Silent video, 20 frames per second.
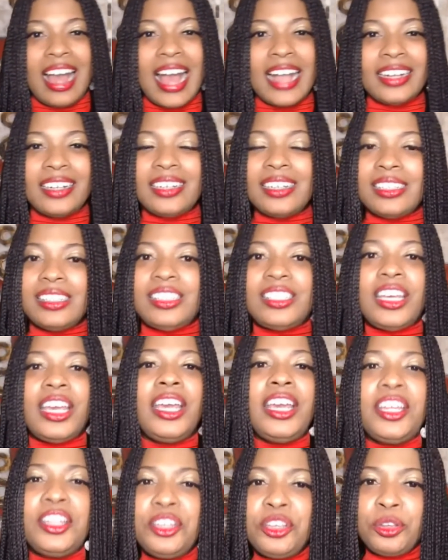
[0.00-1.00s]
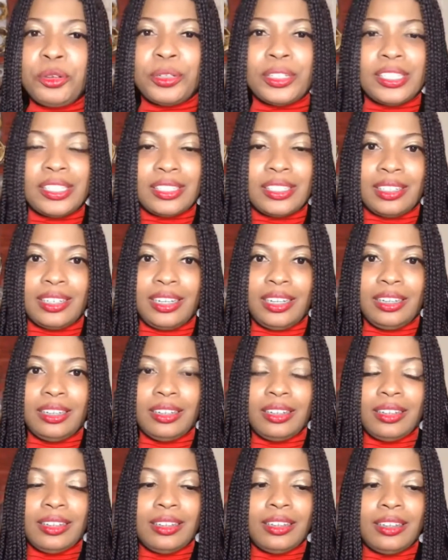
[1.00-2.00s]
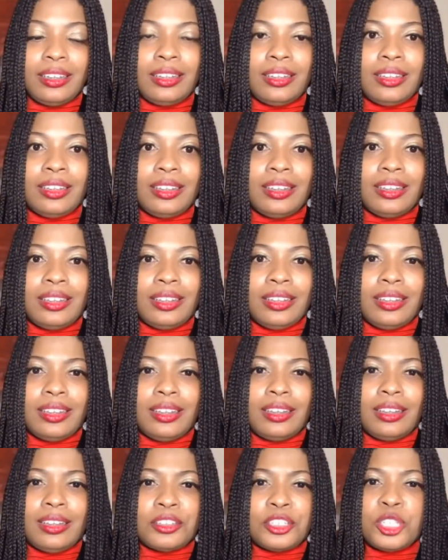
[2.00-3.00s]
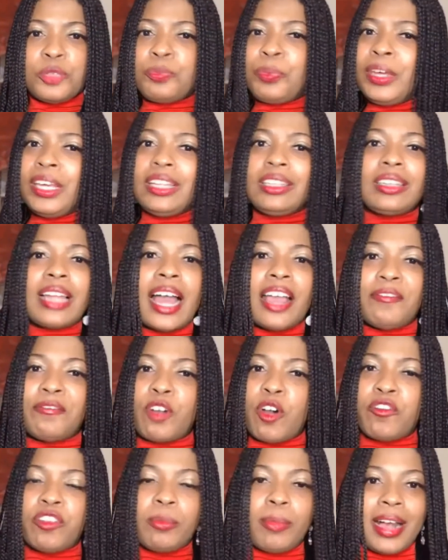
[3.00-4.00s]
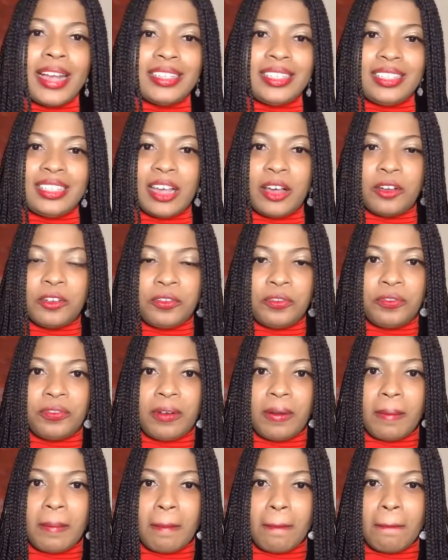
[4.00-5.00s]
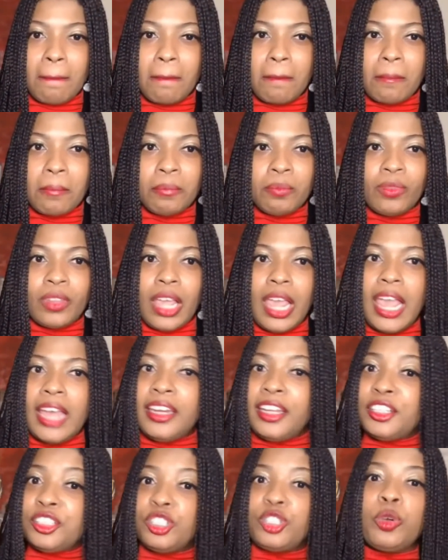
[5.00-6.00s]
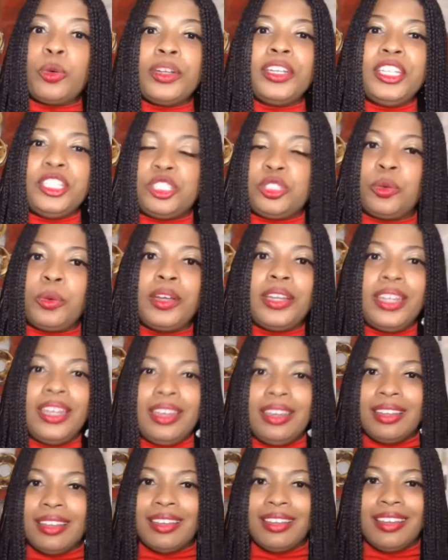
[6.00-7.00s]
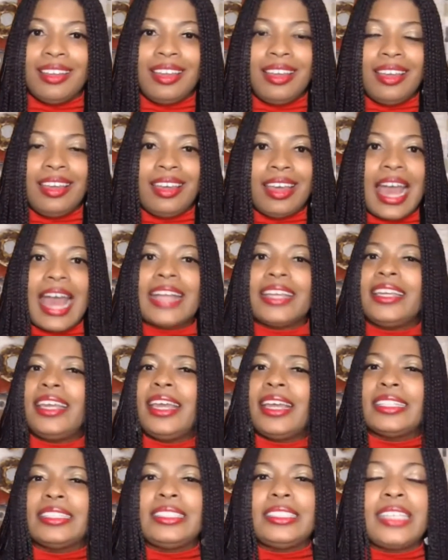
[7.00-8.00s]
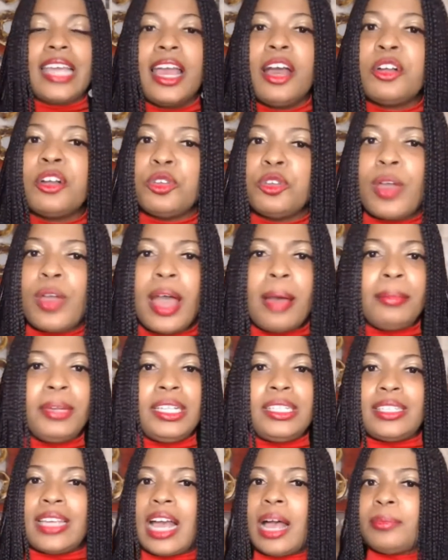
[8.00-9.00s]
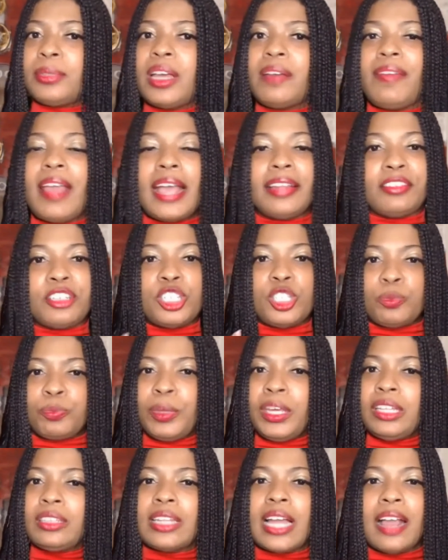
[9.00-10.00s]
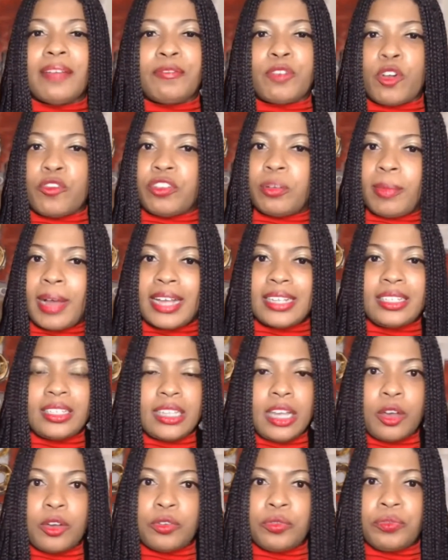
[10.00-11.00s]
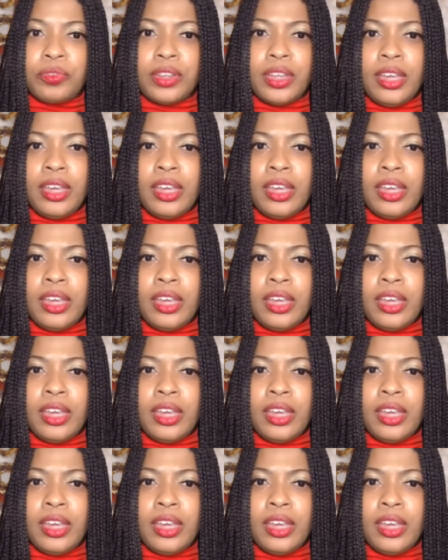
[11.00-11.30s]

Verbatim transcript: I continuously speak life over myself. And in 2020, I can't tell you how many times I've had to speak life over myself.